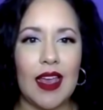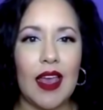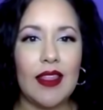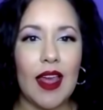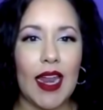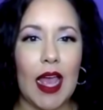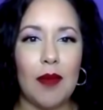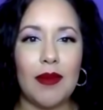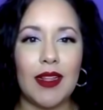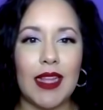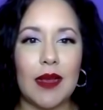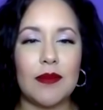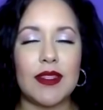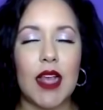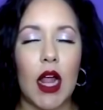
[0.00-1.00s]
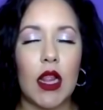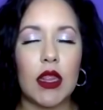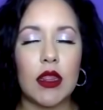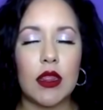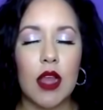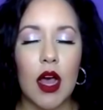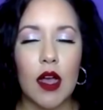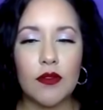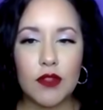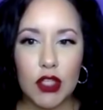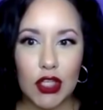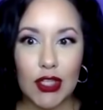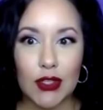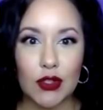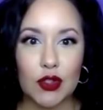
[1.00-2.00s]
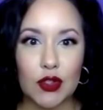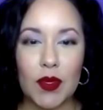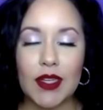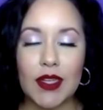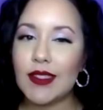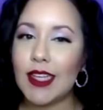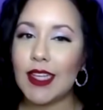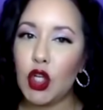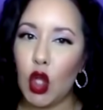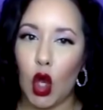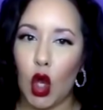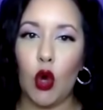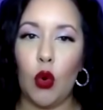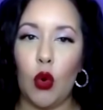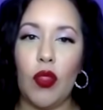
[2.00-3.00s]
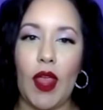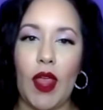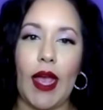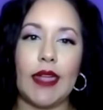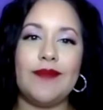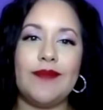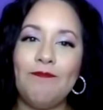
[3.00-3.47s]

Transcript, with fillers: that MLMs love to use, because they know that